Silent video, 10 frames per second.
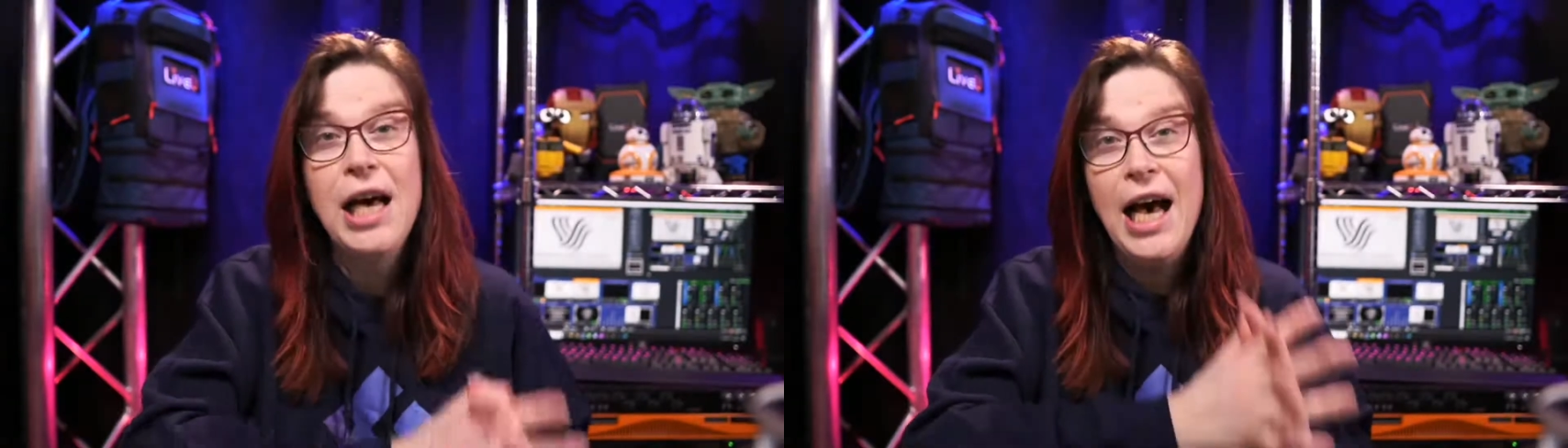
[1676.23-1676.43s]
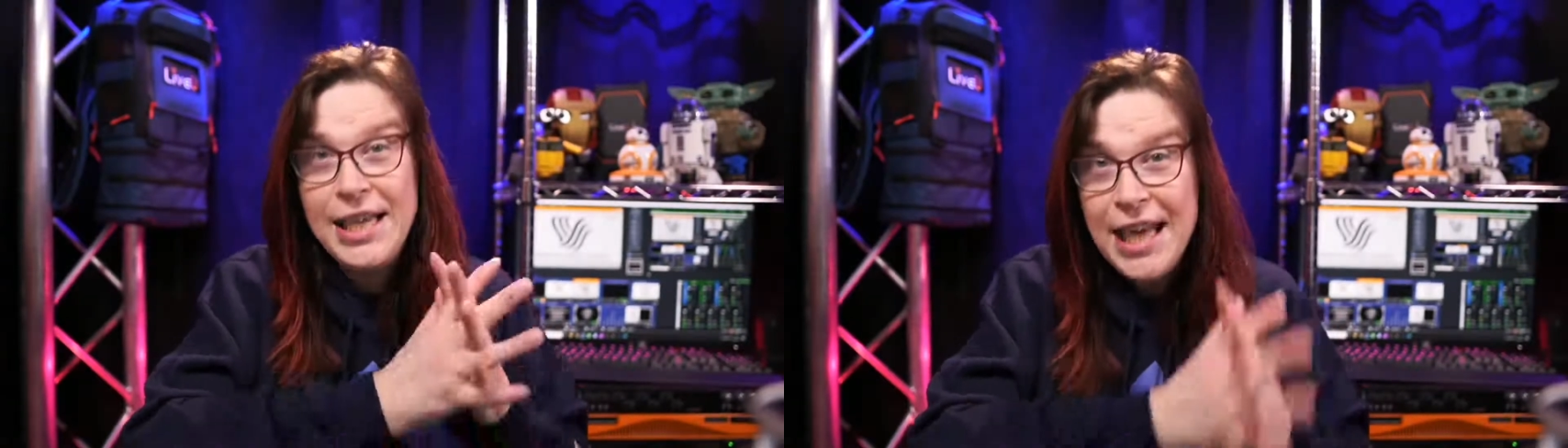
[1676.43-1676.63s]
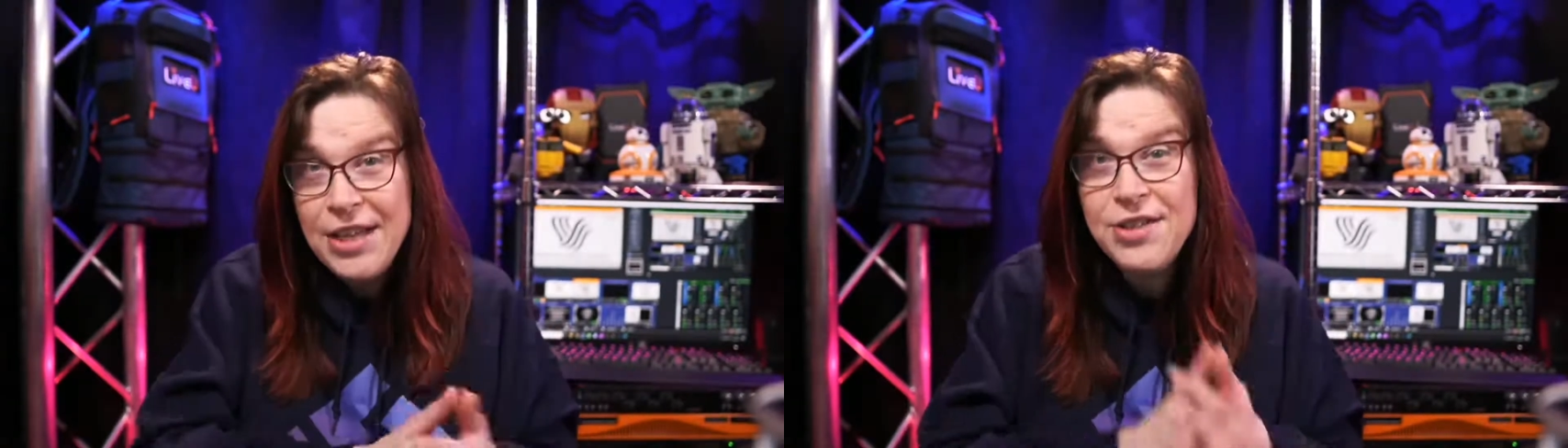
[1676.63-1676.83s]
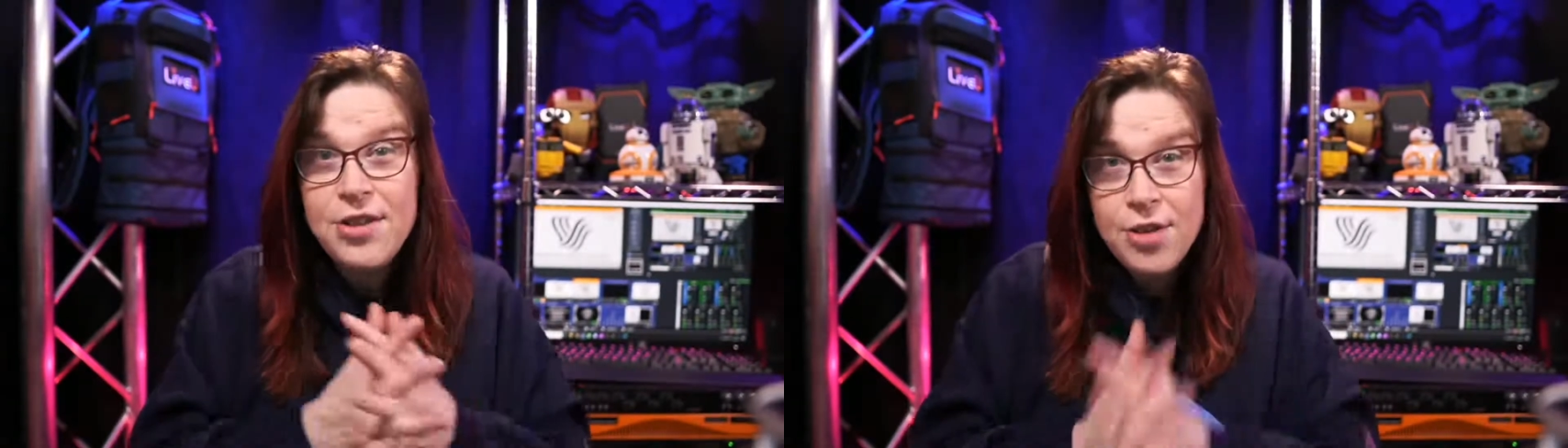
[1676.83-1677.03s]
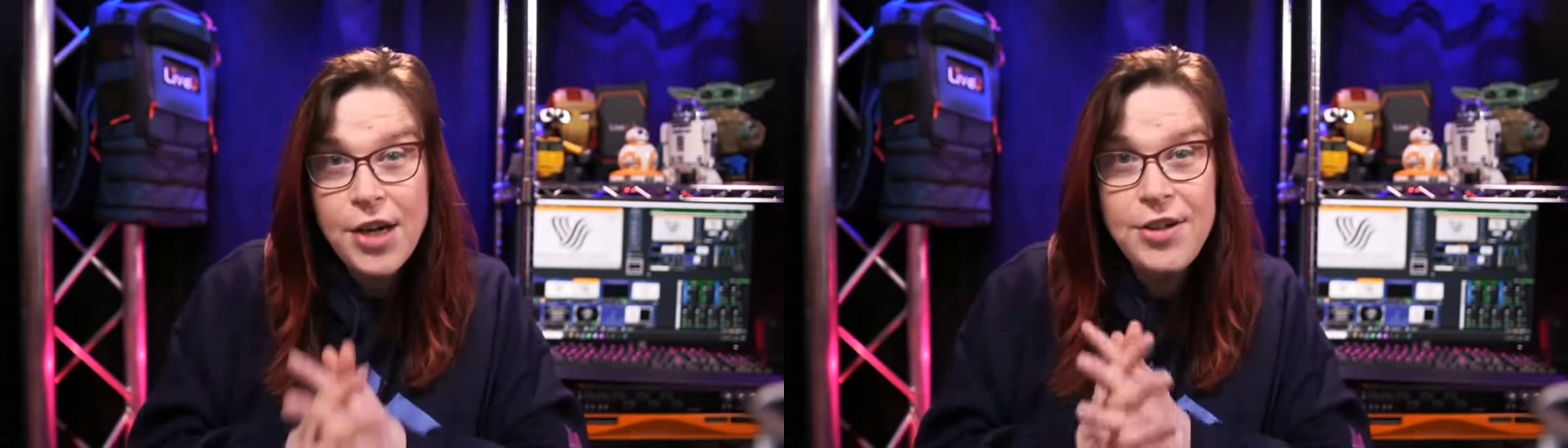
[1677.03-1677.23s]
Again,
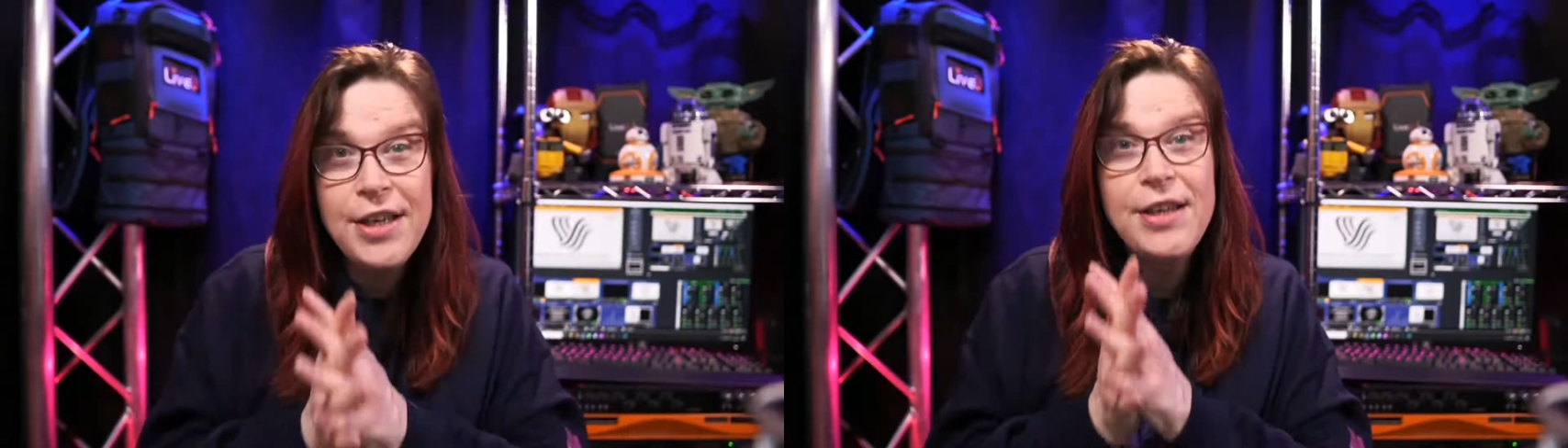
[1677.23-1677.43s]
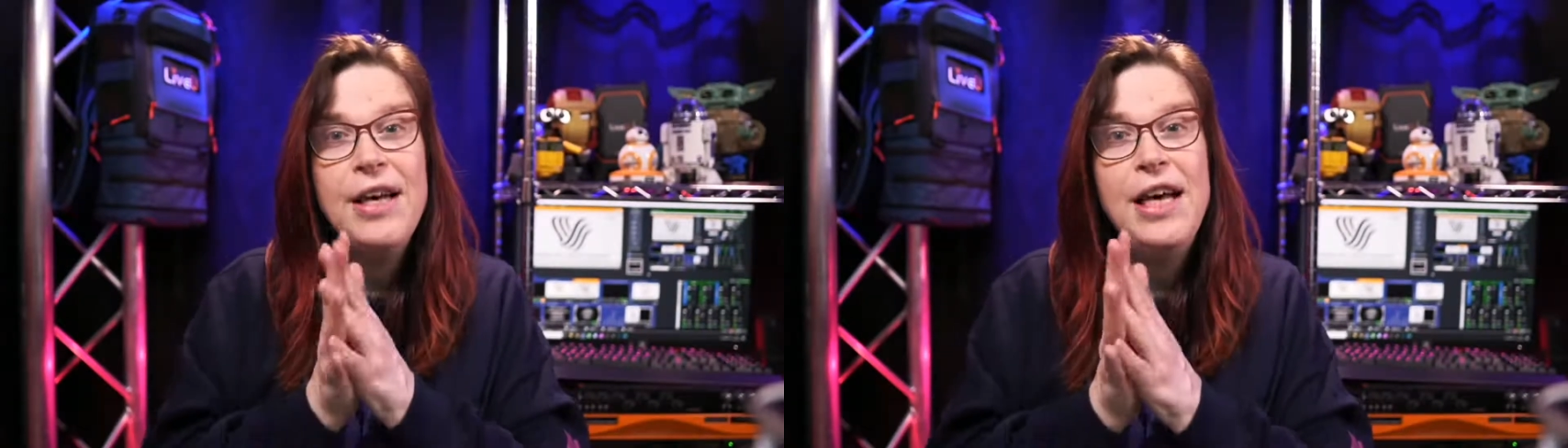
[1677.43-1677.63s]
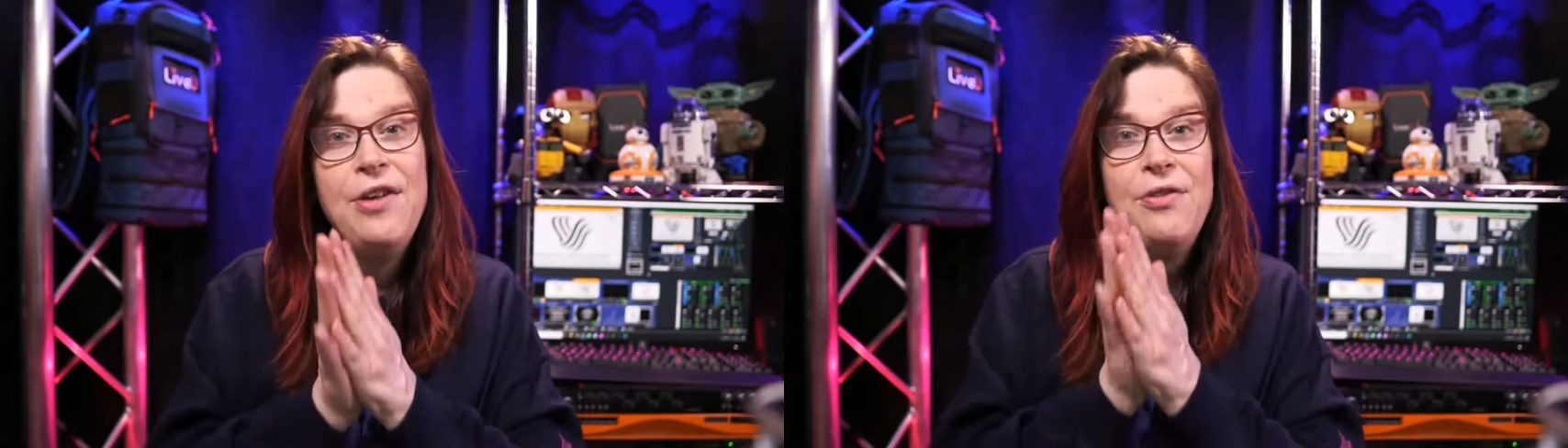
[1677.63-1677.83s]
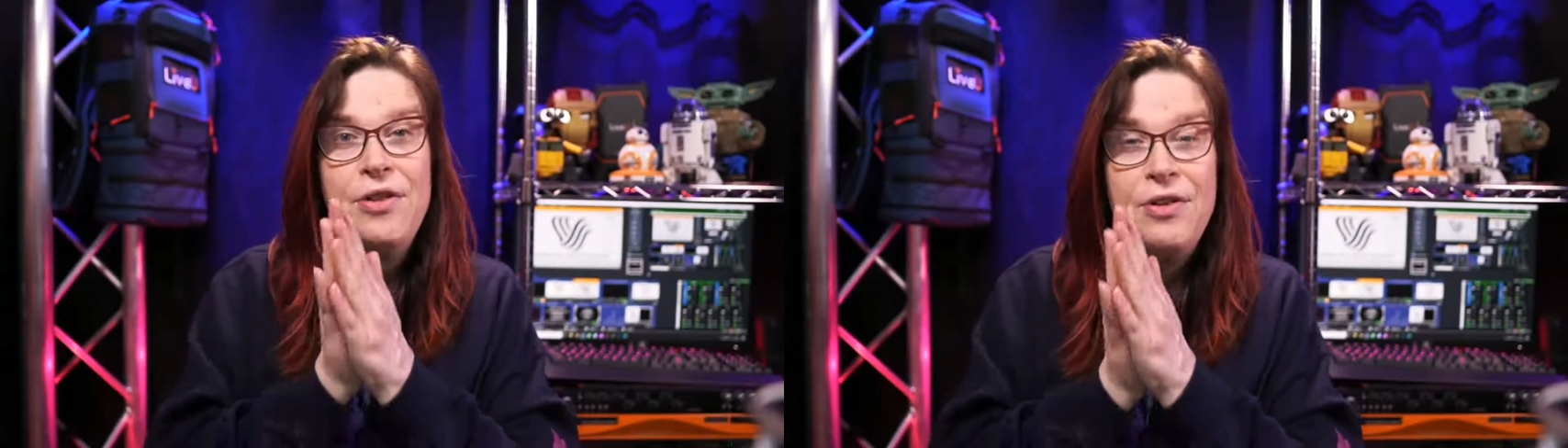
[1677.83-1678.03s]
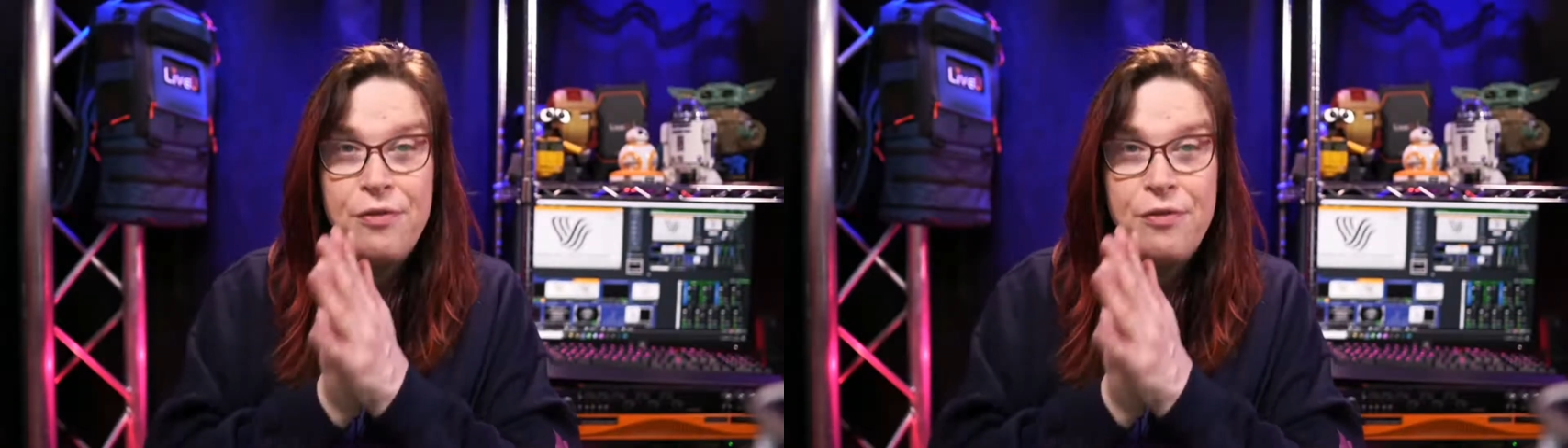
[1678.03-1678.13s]
starting the